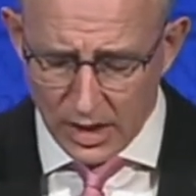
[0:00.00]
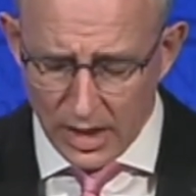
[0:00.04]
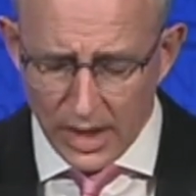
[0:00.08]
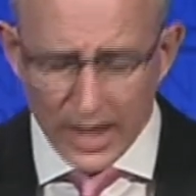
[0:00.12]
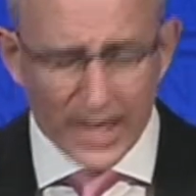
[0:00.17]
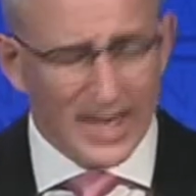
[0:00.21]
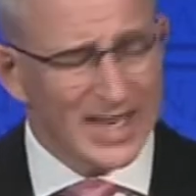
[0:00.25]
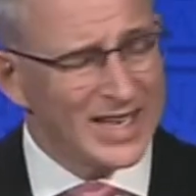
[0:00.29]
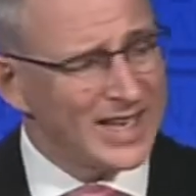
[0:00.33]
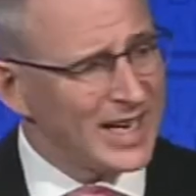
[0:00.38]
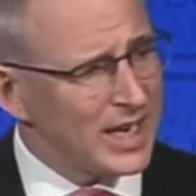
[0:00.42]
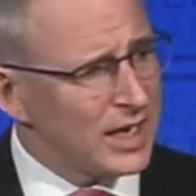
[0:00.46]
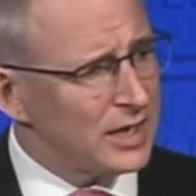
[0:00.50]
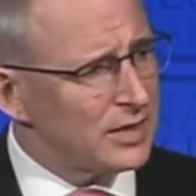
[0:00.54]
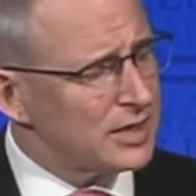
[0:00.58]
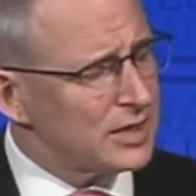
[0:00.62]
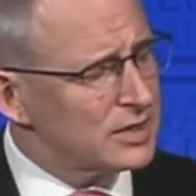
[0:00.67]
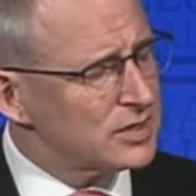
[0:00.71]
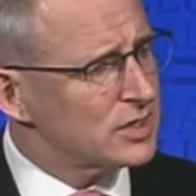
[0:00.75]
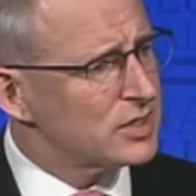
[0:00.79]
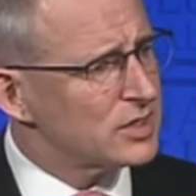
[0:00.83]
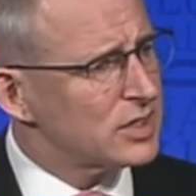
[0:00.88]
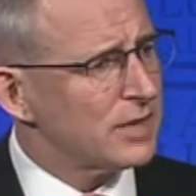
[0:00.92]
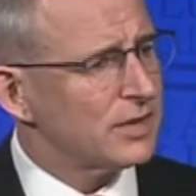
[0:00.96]
Again,
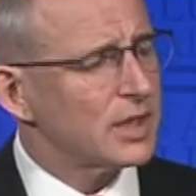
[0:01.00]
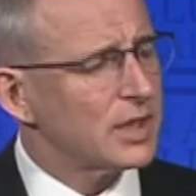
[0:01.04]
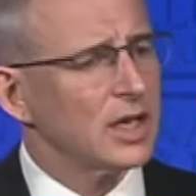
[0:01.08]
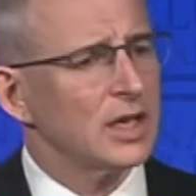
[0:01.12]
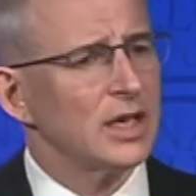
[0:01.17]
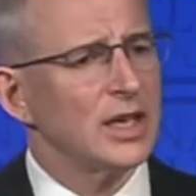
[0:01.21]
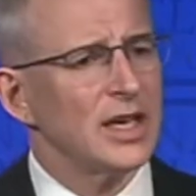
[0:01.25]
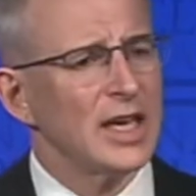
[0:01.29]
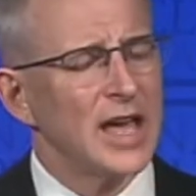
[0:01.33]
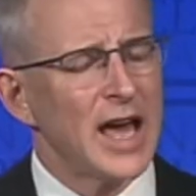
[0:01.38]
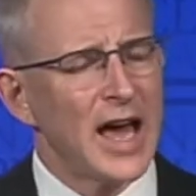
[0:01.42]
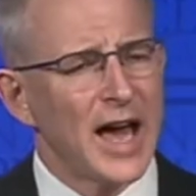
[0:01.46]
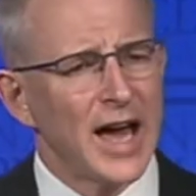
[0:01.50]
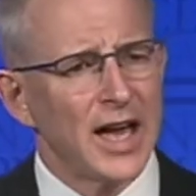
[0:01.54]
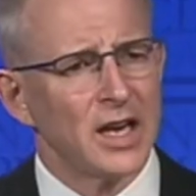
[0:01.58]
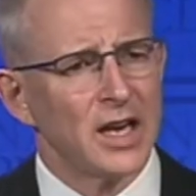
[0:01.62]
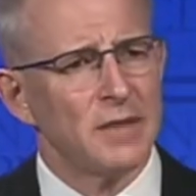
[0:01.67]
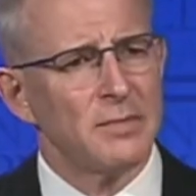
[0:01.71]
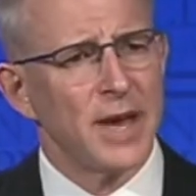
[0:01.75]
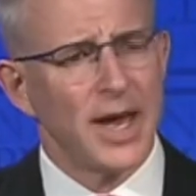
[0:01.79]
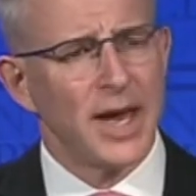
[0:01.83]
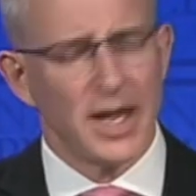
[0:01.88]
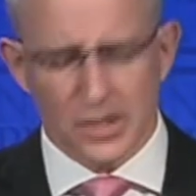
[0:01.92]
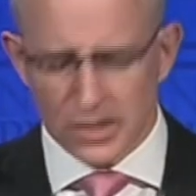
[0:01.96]
this is something
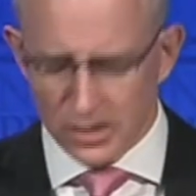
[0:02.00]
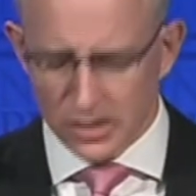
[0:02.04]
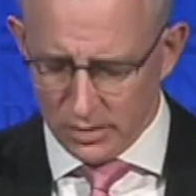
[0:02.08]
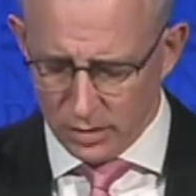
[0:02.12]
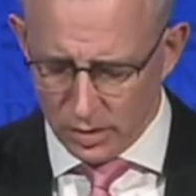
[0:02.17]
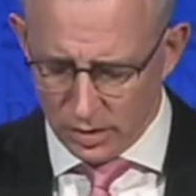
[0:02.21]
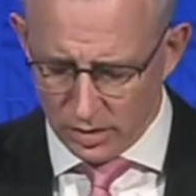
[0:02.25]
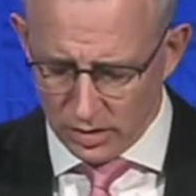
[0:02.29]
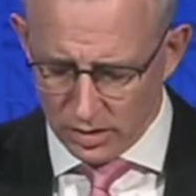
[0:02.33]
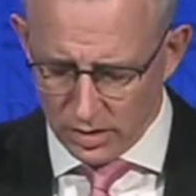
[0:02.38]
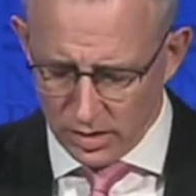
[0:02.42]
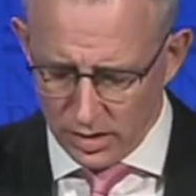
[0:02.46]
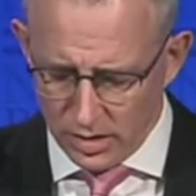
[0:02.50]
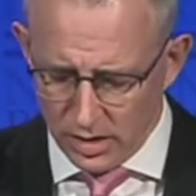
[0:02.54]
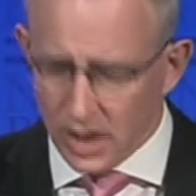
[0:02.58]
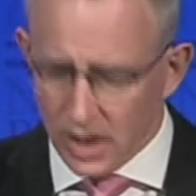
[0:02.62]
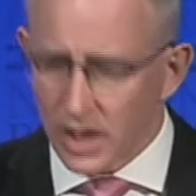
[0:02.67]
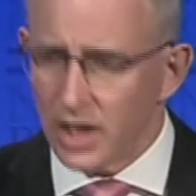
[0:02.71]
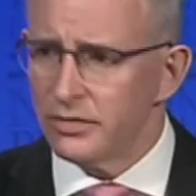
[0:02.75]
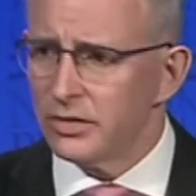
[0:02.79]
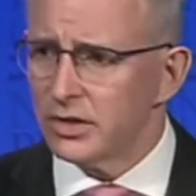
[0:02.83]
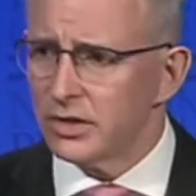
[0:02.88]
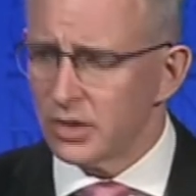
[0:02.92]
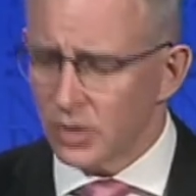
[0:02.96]
unimaginable
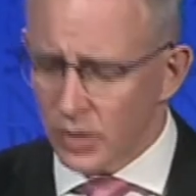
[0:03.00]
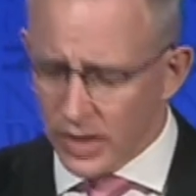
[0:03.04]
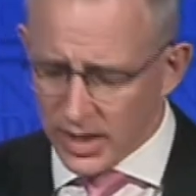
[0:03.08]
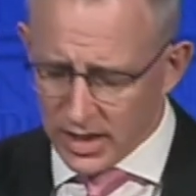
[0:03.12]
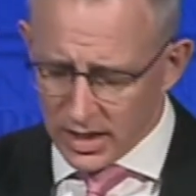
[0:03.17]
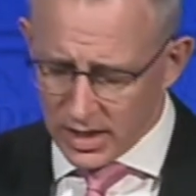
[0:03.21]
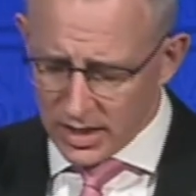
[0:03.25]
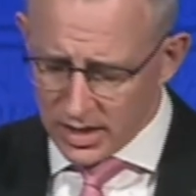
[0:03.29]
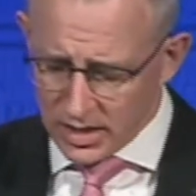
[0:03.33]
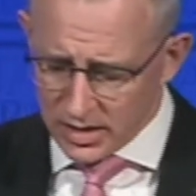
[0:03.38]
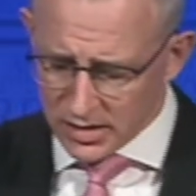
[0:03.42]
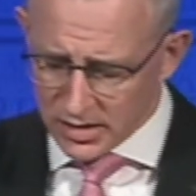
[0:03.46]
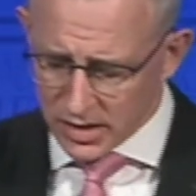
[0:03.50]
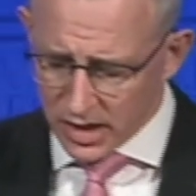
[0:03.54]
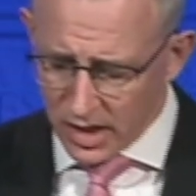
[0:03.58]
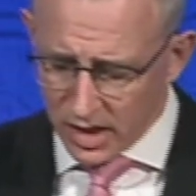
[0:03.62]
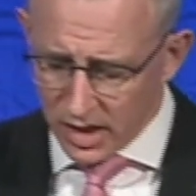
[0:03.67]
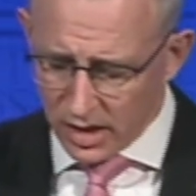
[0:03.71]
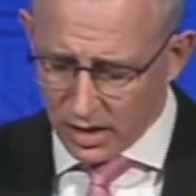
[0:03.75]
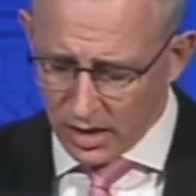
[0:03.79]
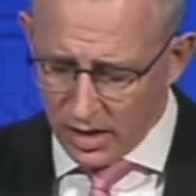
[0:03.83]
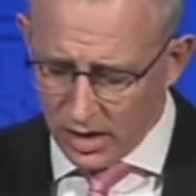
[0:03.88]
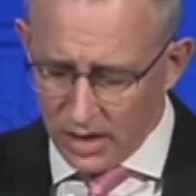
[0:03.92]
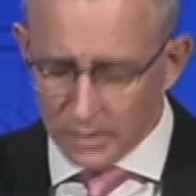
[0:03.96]
even 20 years ago,